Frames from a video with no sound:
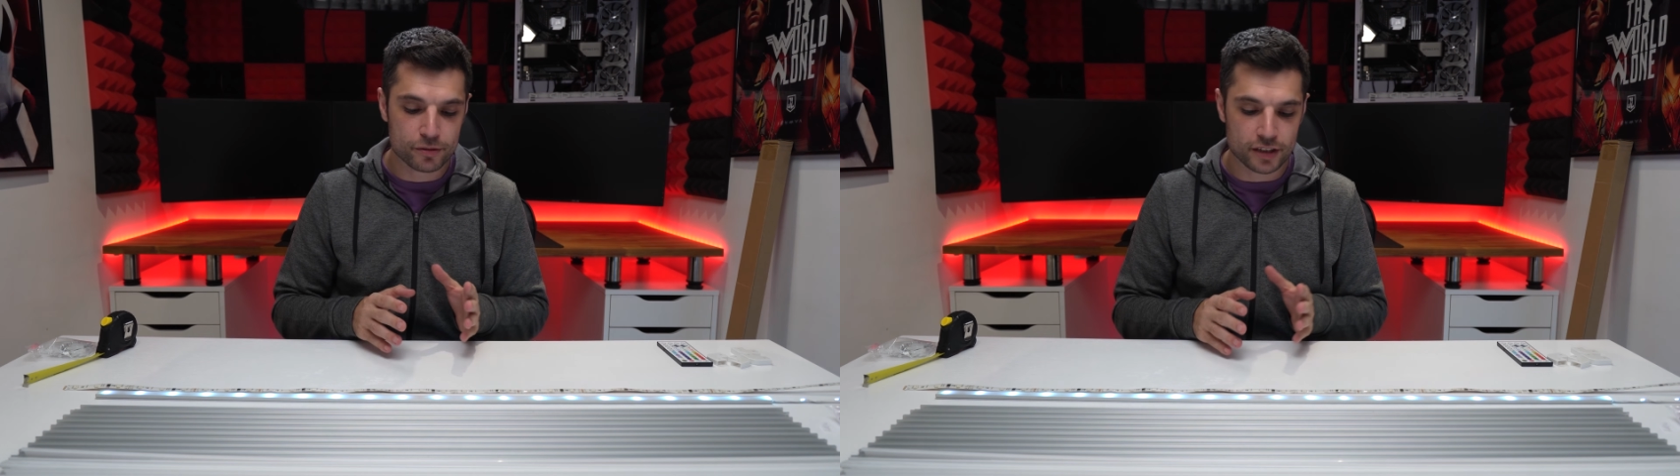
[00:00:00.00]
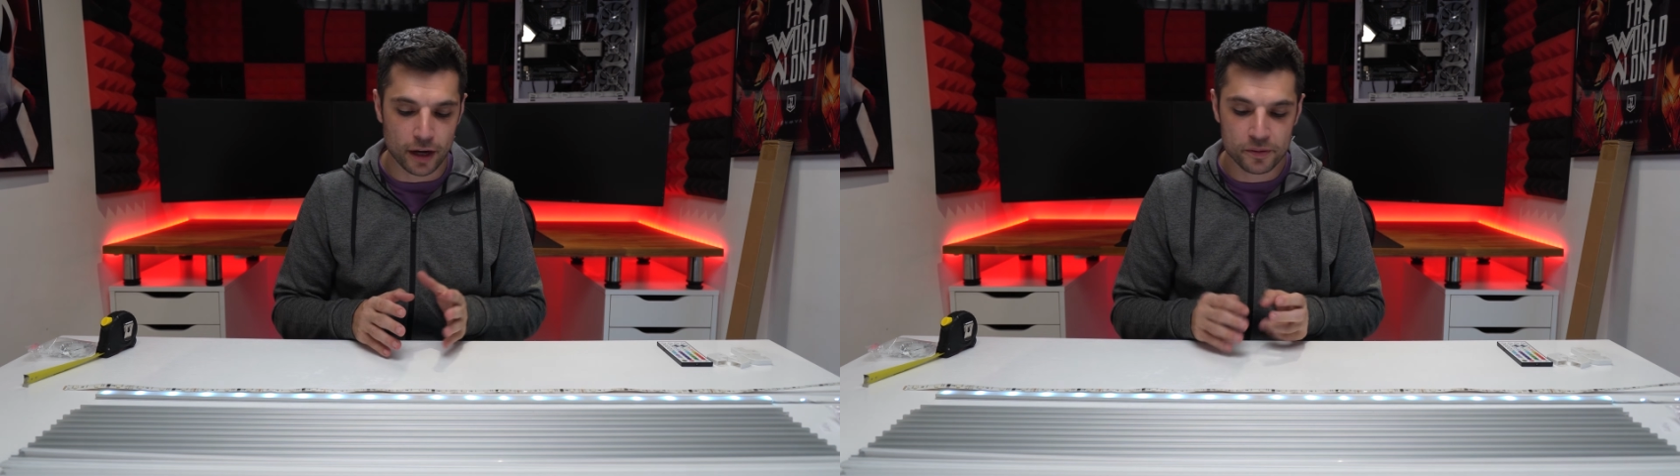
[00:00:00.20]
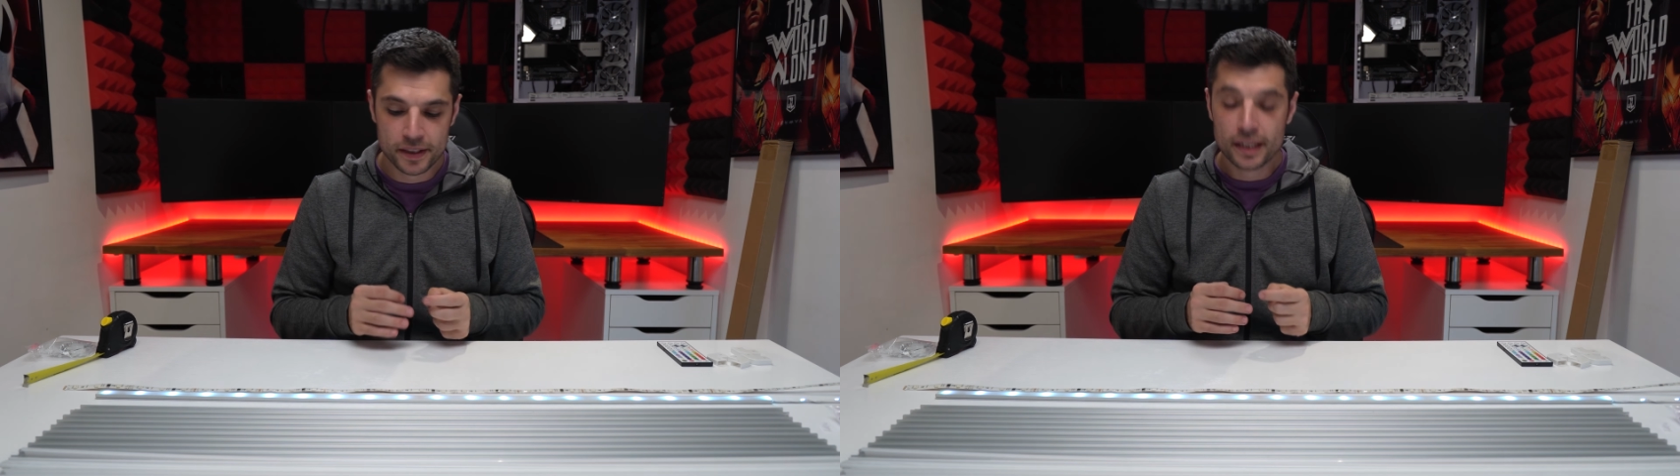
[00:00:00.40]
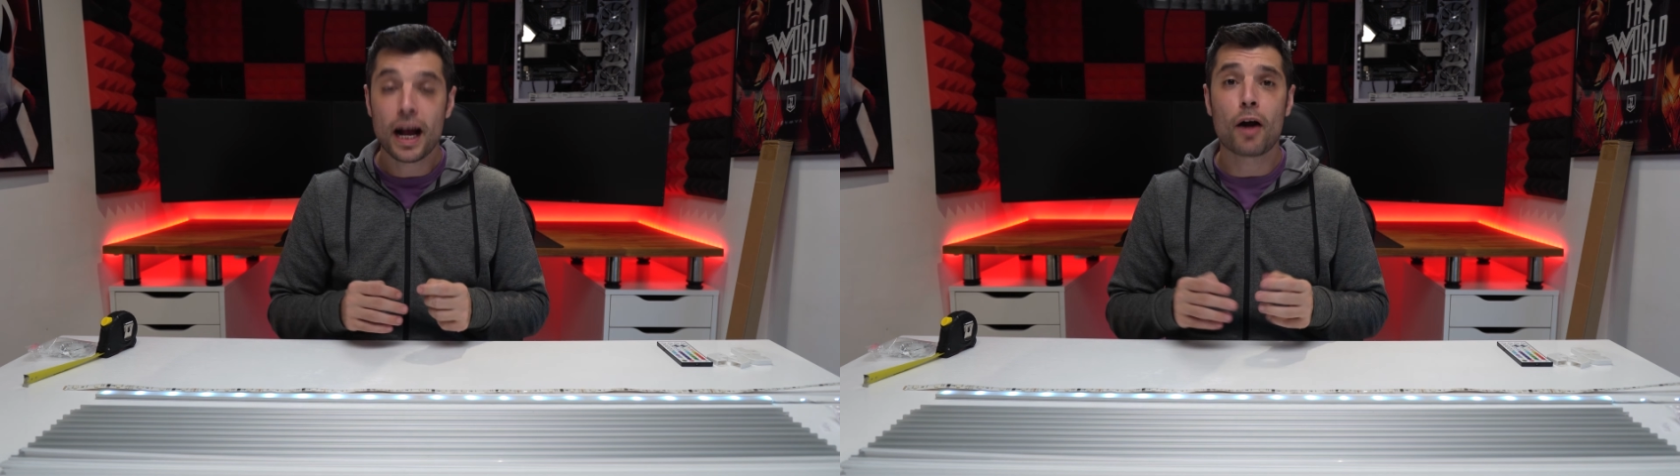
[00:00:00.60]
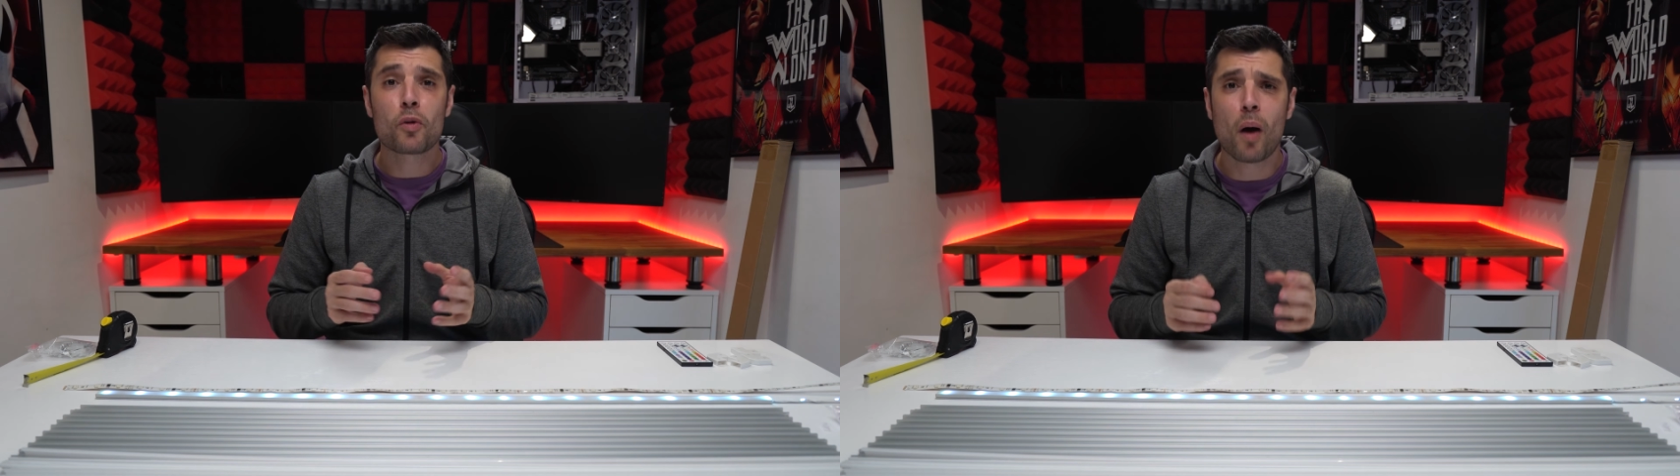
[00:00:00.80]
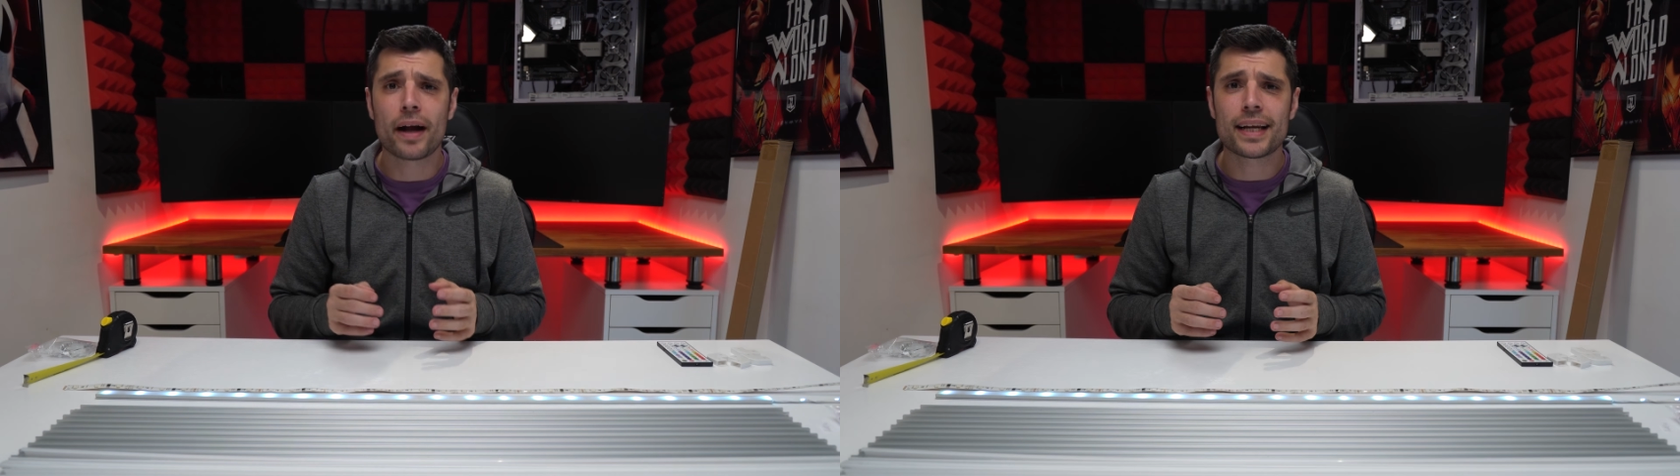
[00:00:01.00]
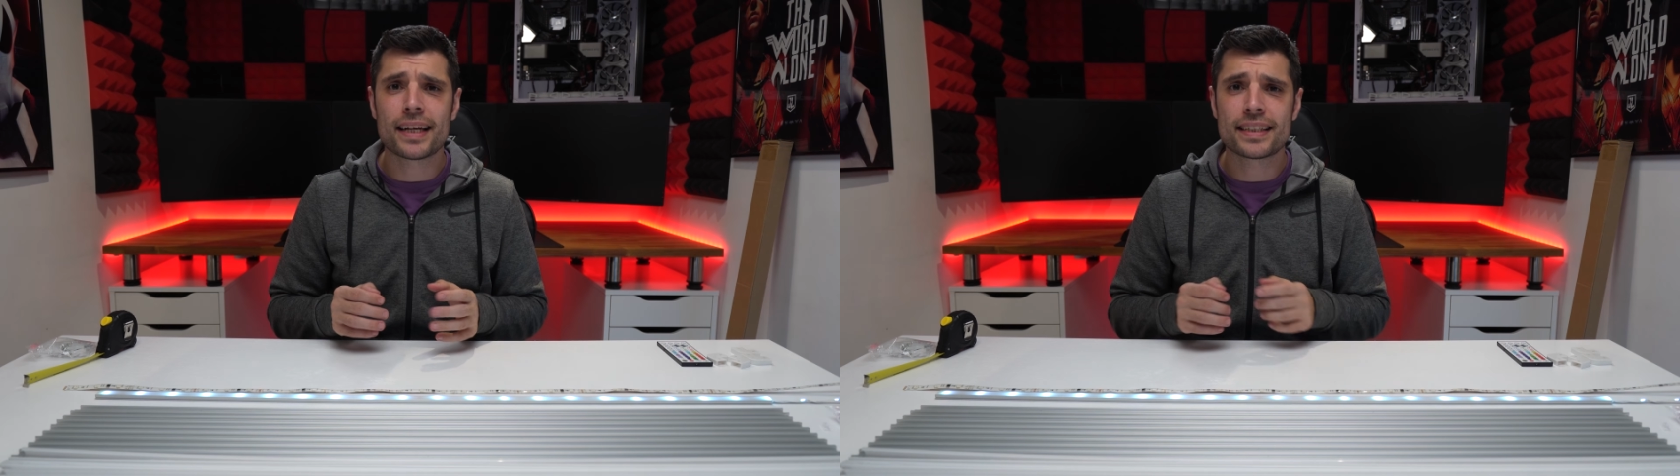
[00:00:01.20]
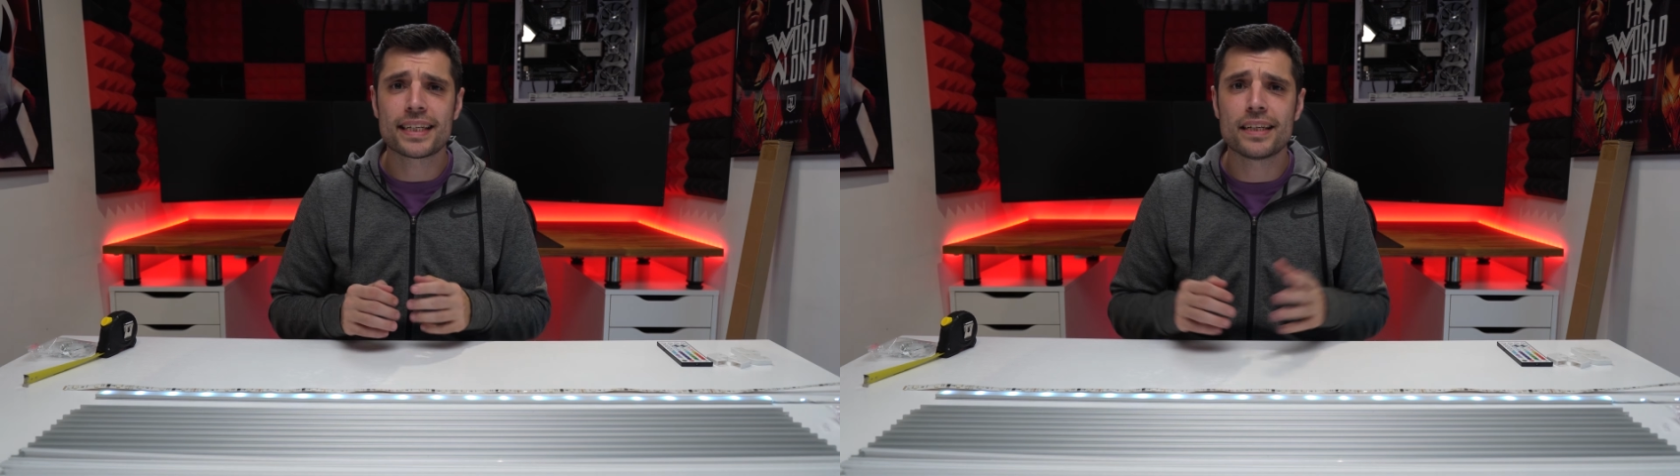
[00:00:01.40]
So I'm quite
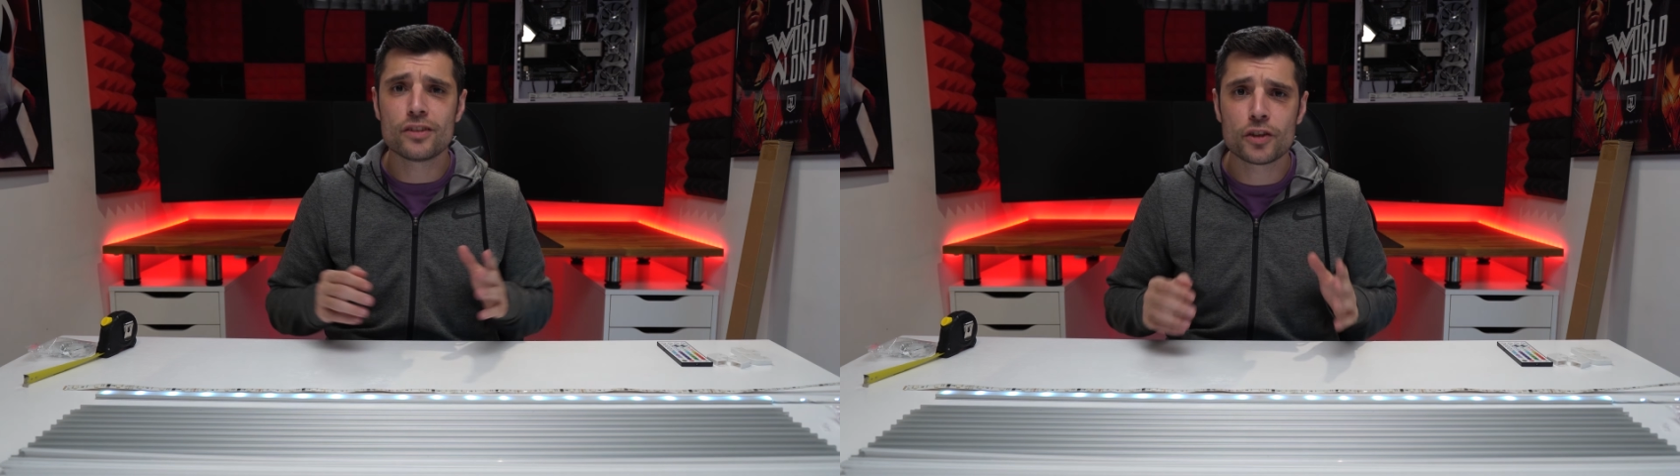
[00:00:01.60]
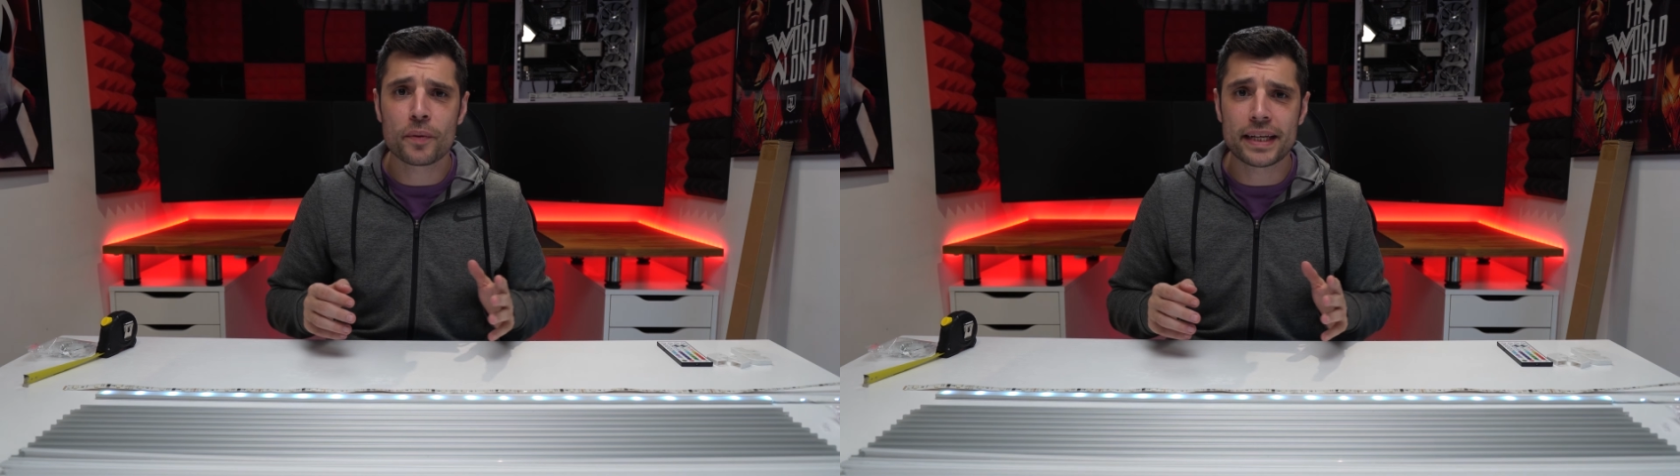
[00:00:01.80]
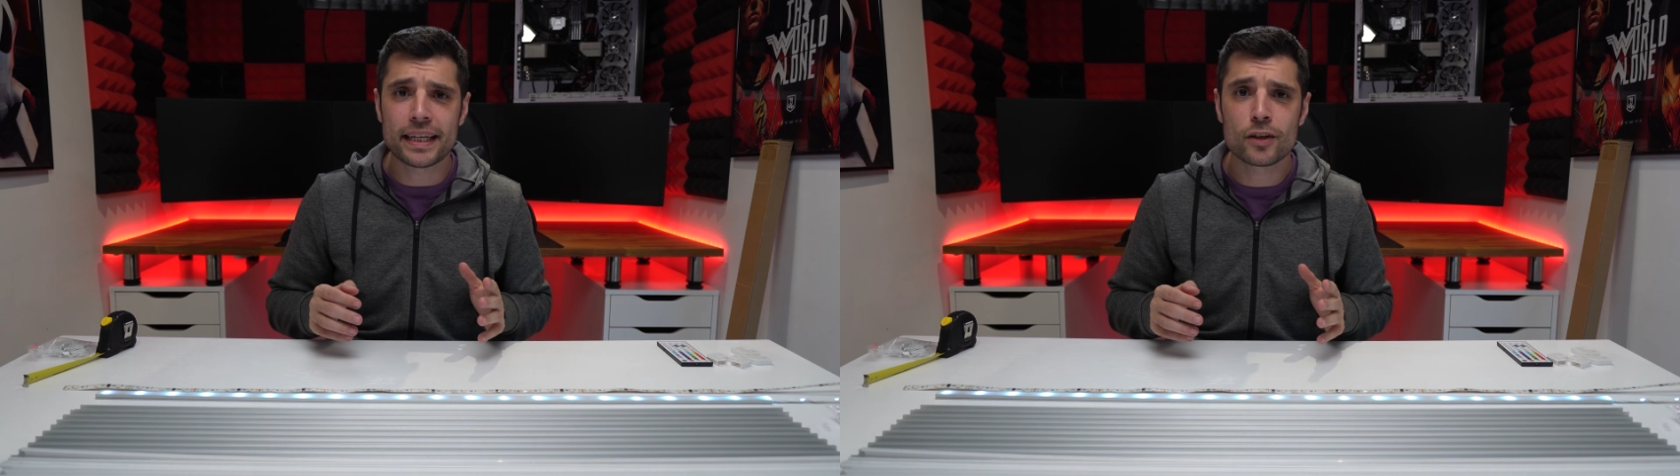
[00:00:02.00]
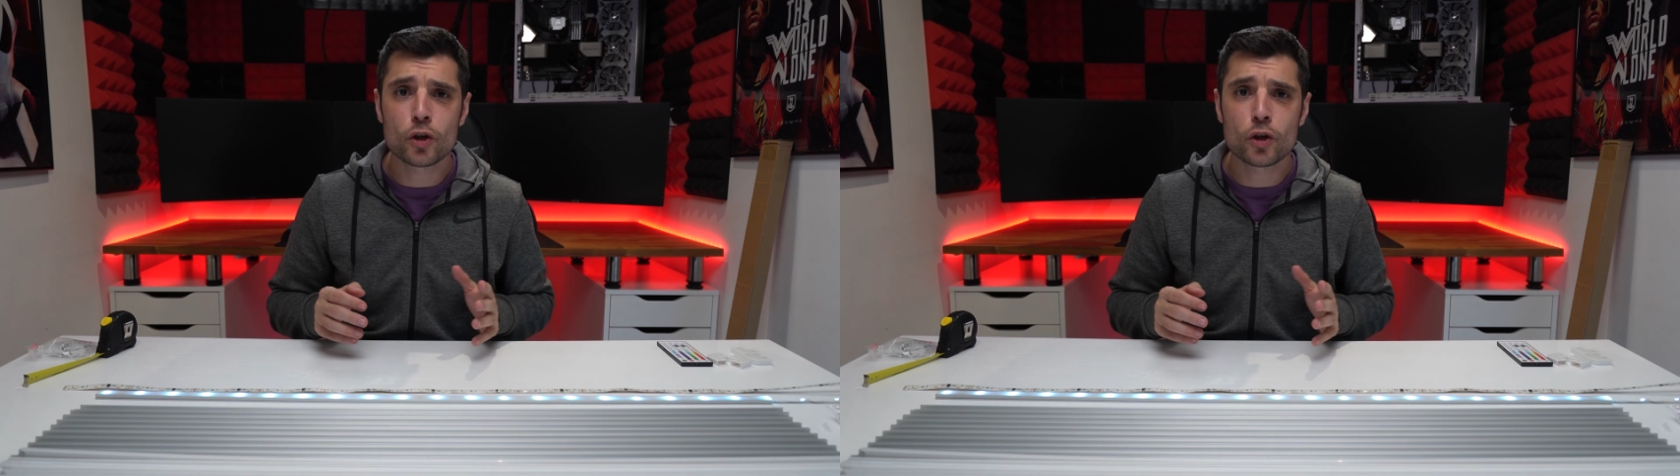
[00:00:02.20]
glad I didn't do any